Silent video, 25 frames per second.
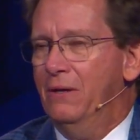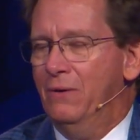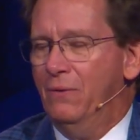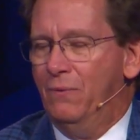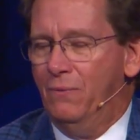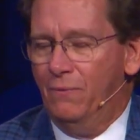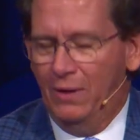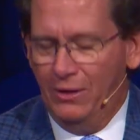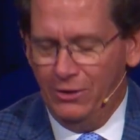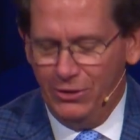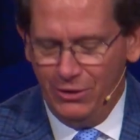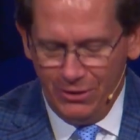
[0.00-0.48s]

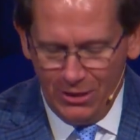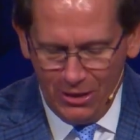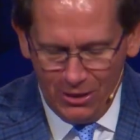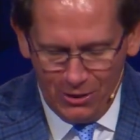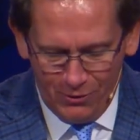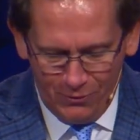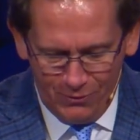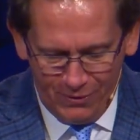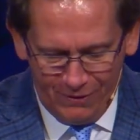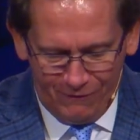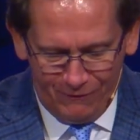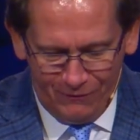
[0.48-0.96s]
well, you
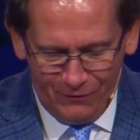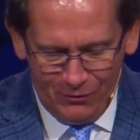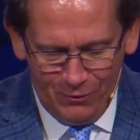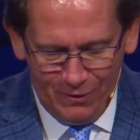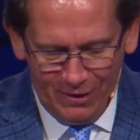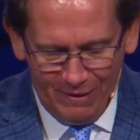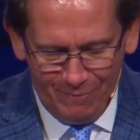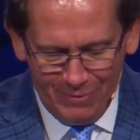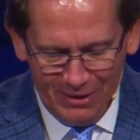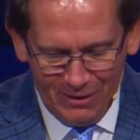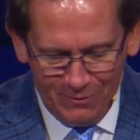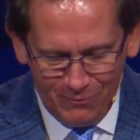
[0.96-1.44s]
know, if you
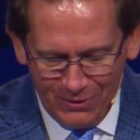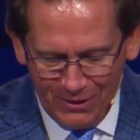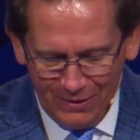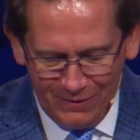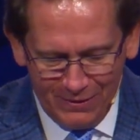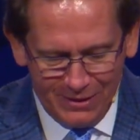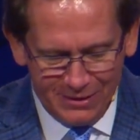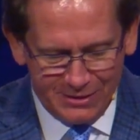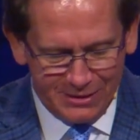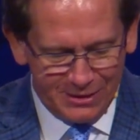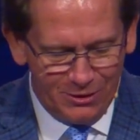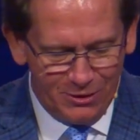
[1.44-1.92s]
have been with
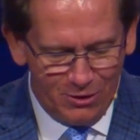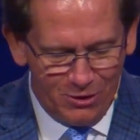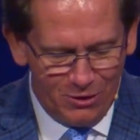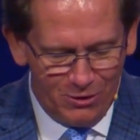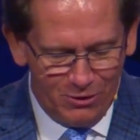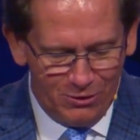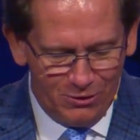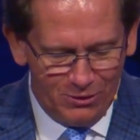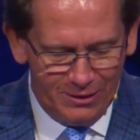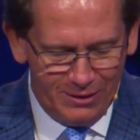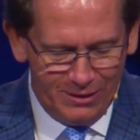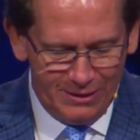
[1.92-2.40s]
us at
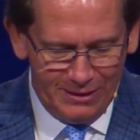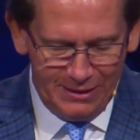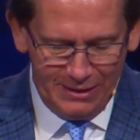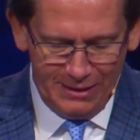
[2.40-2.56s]
all